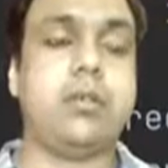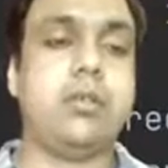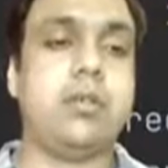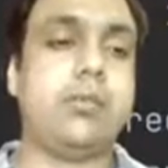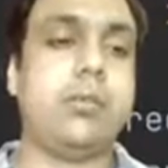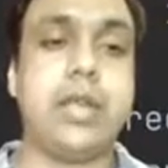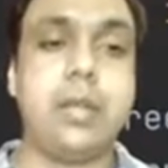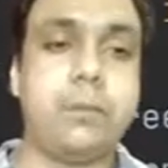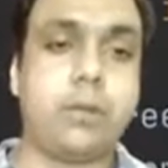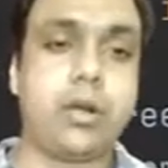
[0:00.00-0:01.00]
is very
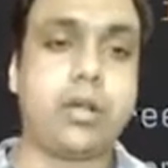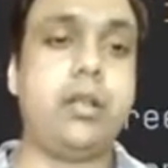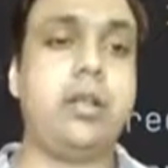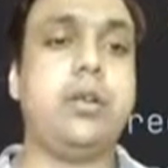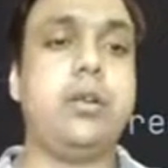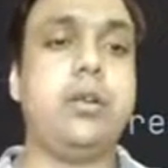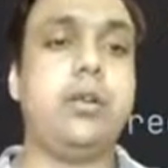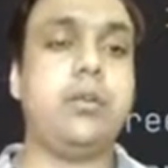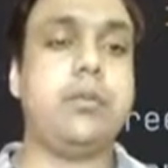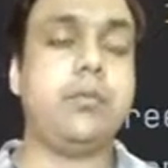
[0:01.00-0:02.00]
important.
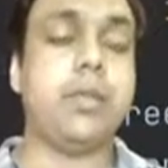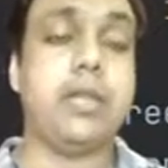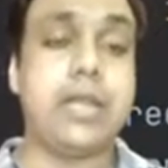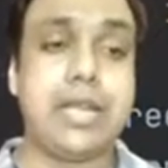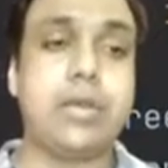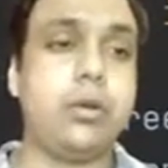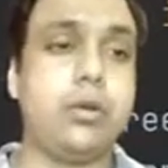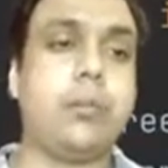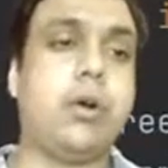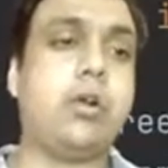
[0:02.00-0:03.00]
We need to
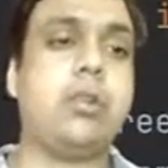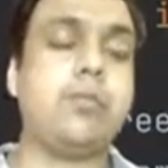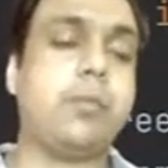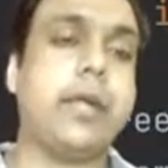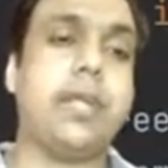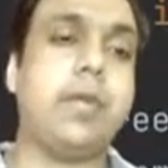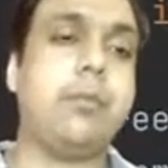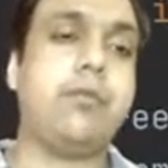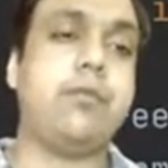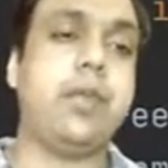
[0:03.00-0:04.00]
know about this
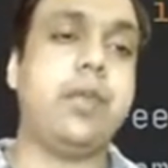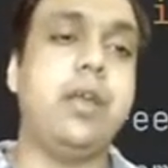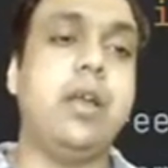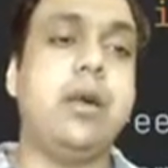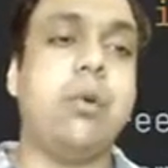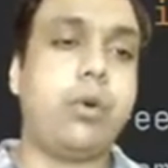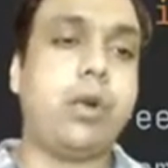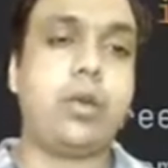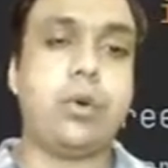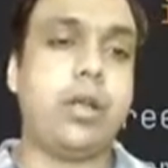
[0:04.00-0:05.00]
Pygame if we
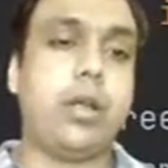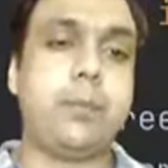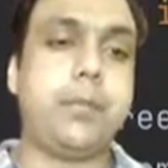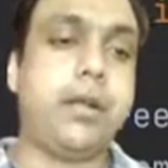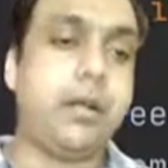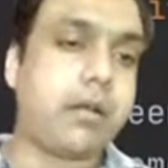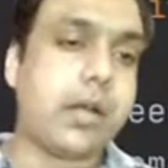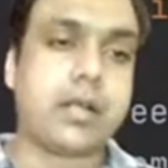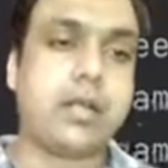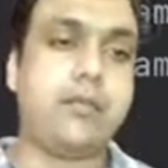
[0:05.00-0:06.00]
want to develop
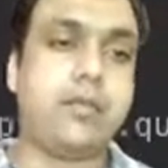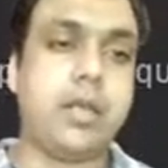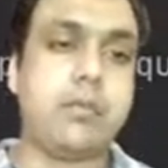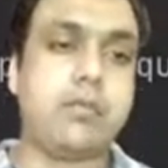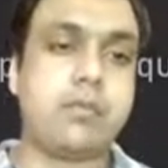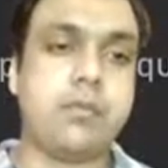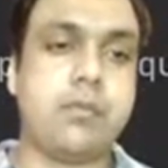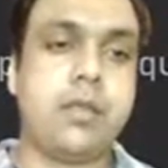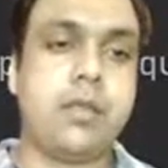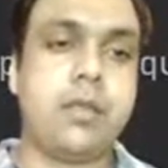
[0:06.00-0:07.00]
interactive games.
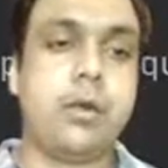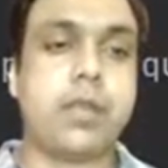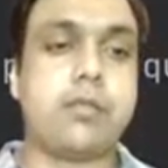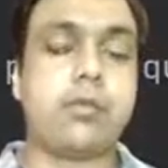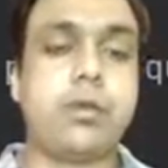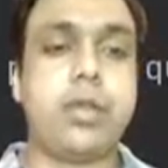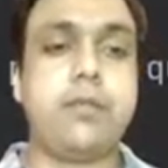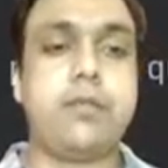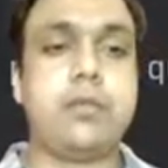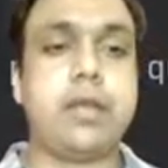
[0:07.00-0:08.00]
Okay, so
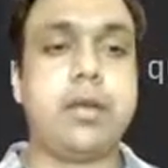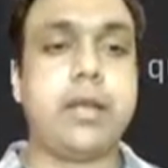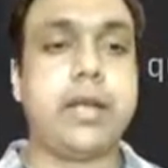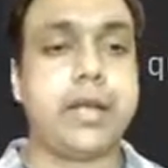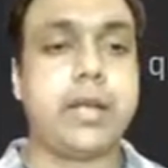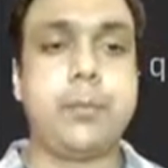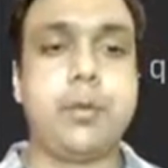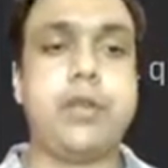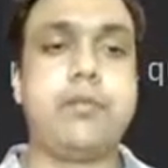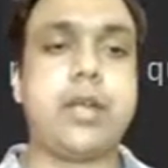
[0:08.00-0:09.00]
if at any
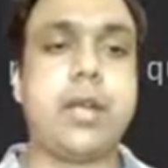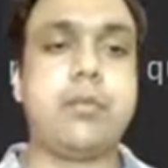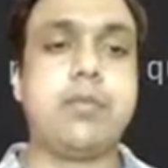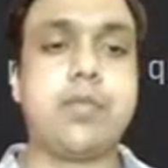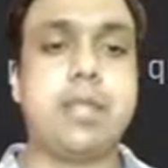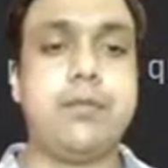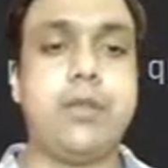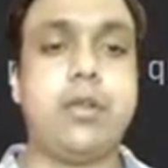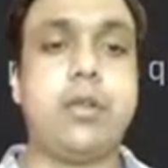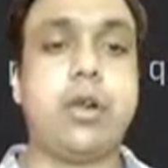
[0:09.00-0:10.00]
point of time this
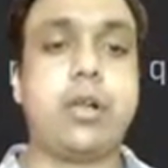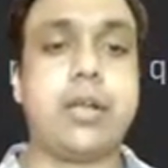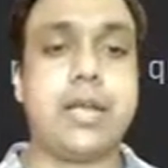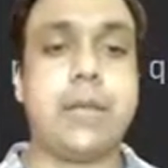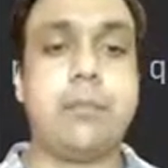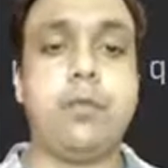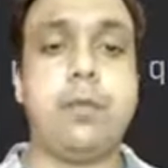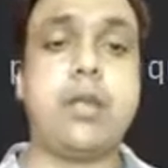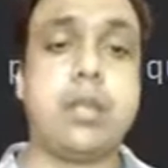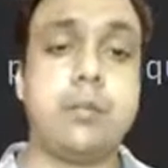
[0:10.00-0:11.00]
event.type
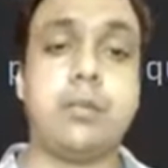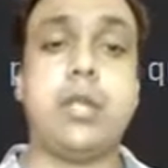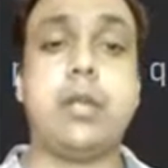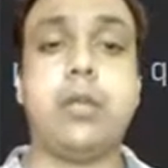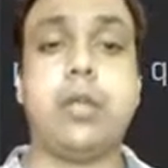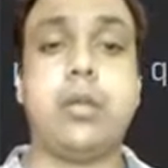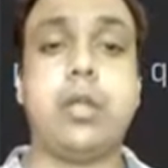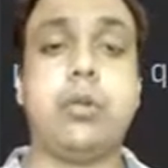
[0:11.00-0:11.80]
will become equal to